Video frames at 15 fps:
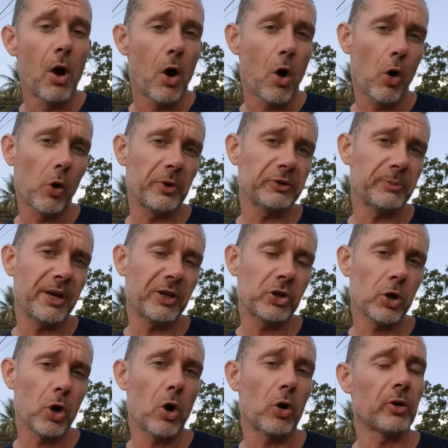Always make
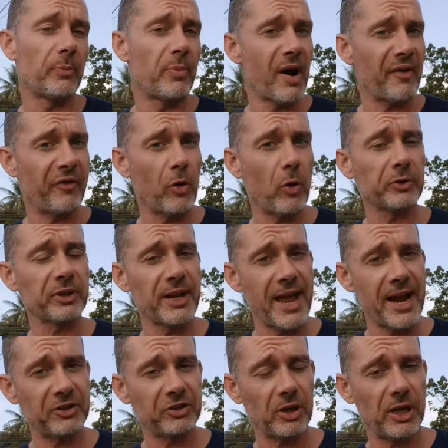sure the breath hold and
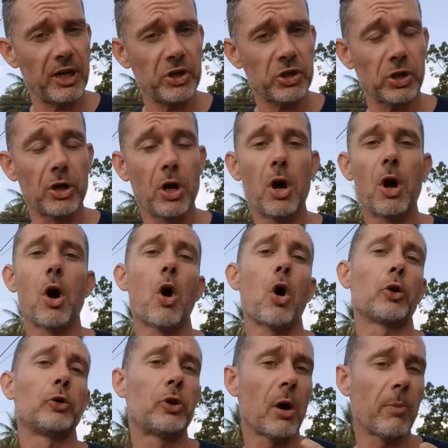exhalation are
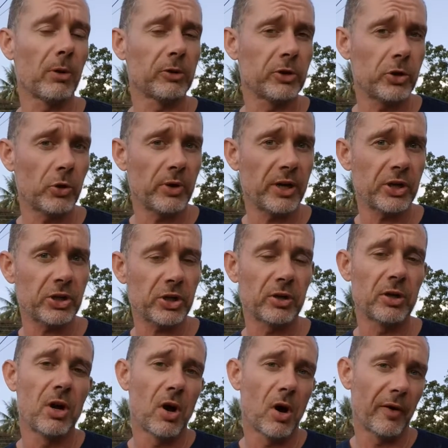double the duration
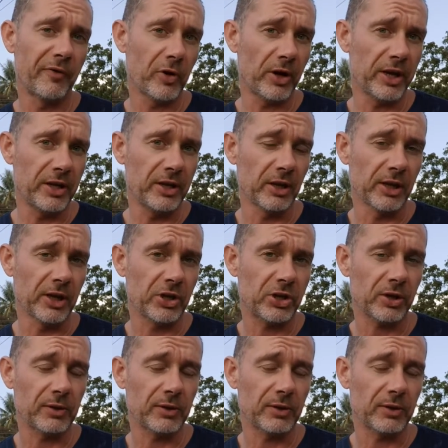of your inhalation.